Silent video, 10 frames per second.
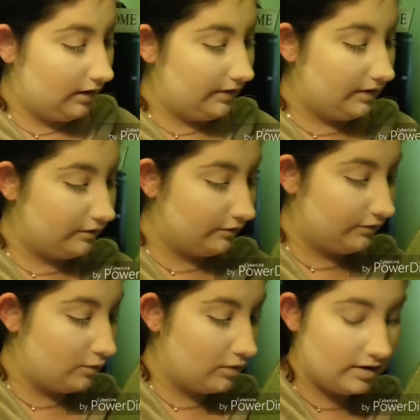And then
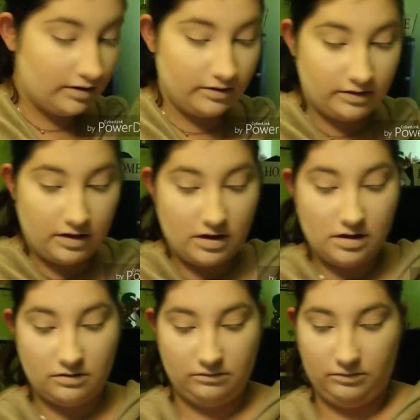for
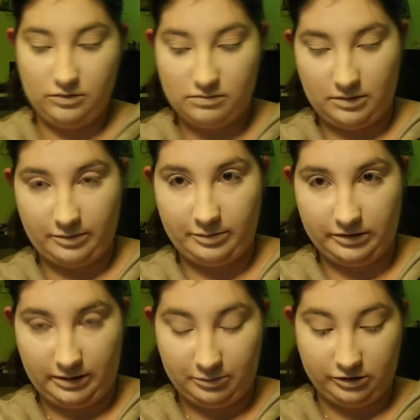the... Ooh, let me
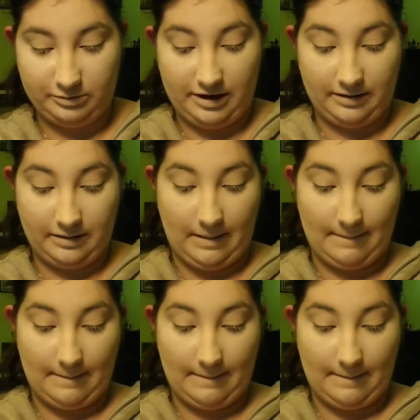put that brush back.